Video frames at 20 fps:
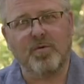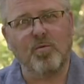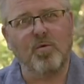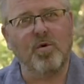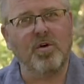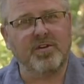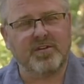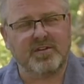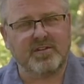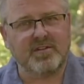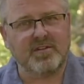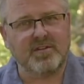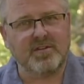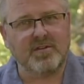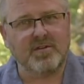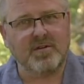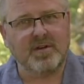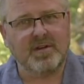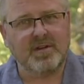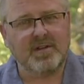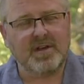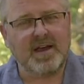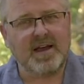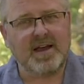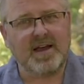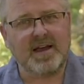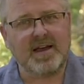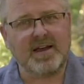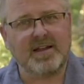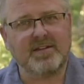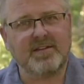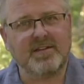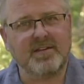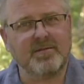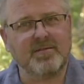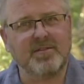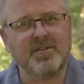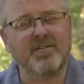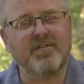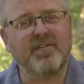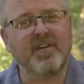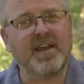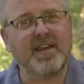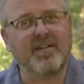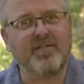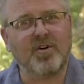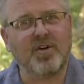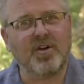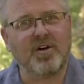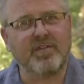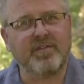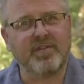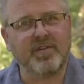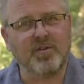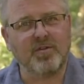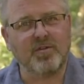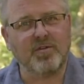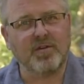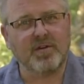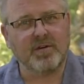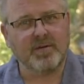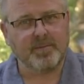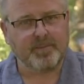wood to flavour our food.